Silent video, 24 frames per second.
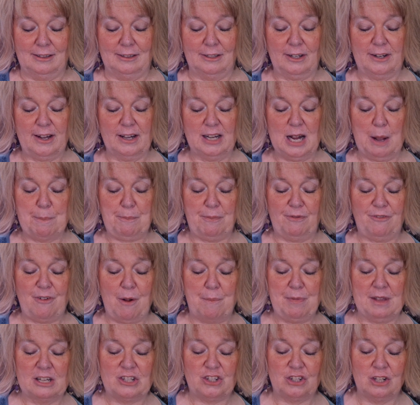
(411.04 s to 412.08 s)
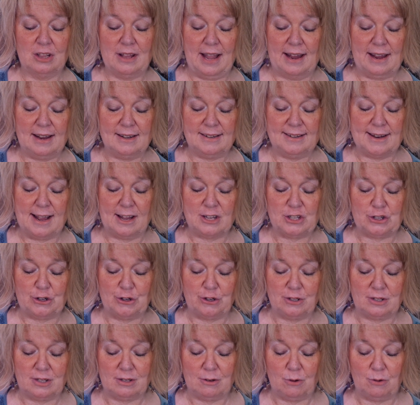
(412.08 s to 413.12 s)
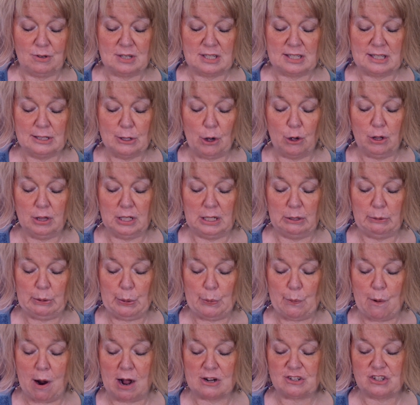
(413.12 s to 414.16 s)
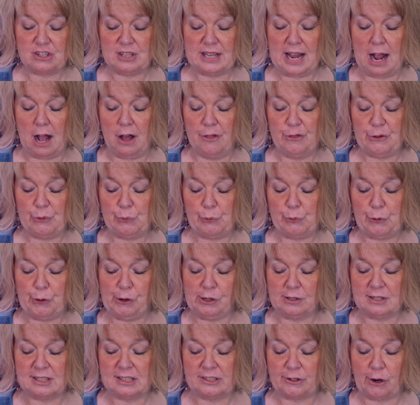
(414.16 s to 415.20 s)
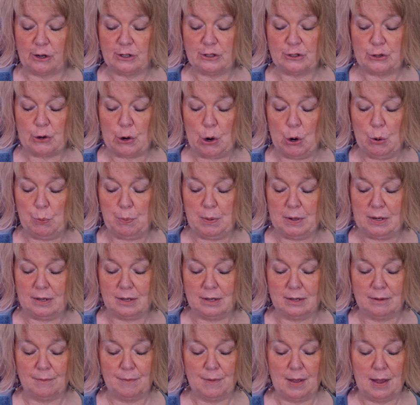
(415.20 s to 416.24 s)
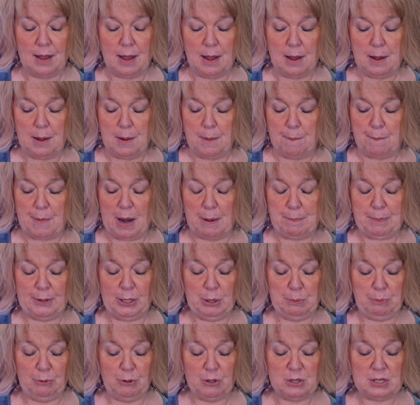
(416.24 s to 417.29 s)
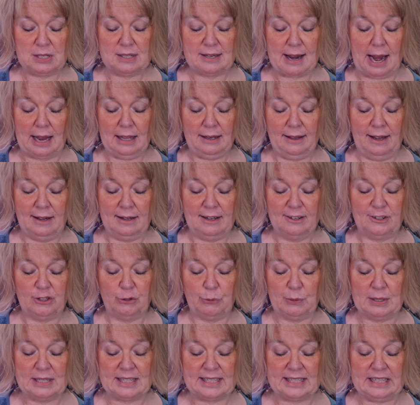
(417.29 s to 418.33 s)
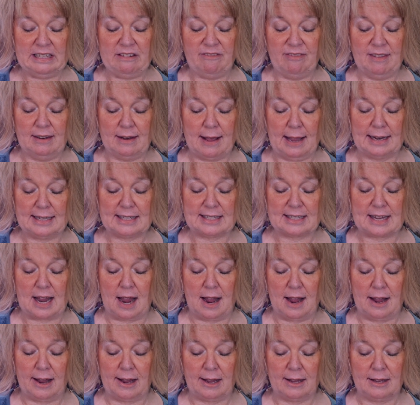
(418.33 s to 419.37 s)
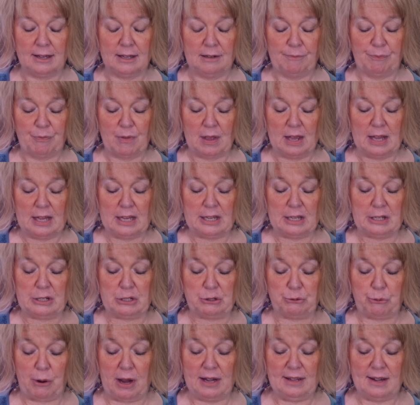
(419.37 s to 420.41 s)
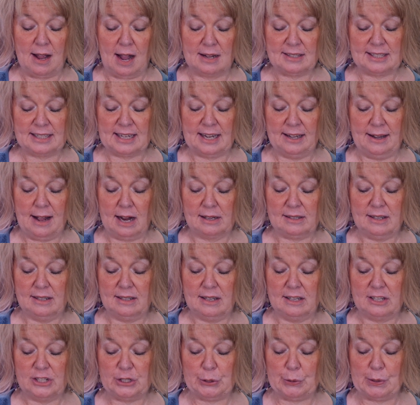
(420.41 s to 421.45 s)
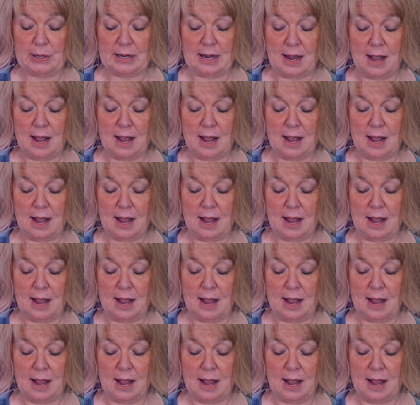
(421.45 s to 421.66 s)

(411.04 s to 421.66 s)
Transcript: Looking up from the Chilean desert, slowly we watched the other world start to open. My pupils dilated to receive the night sky. Stray dots connected into a